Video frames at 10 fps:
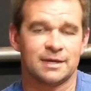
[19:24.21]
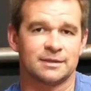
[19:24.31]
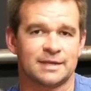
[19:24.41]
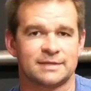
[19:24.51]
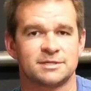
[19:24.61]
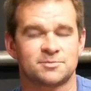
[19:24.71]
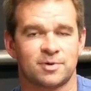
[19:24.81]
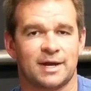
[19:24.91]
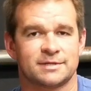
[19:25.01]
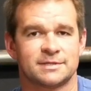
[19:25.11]
Let this
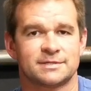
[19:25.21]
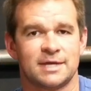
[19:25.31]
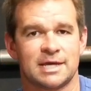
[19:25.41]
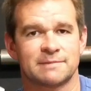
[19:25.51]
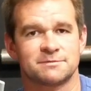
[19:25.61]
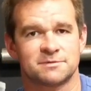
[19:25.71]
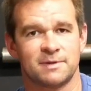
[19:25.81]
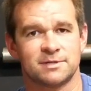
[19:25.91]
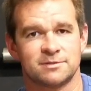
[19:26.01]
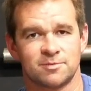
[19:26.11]
process take up some
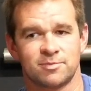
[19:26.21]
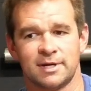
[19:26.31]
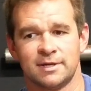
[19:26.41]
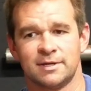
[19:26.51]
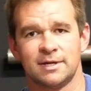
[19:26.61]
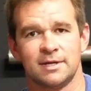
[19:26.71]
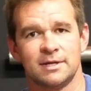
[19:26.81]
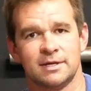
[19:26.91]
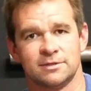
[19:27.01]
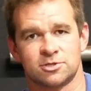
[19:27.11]
space in your brain
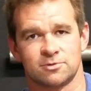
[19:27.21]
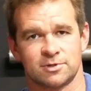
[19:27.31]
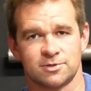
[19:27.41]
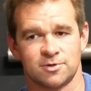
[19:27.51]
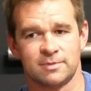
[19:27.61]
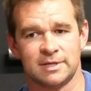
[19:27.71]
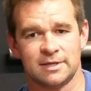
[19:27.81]
in the short term.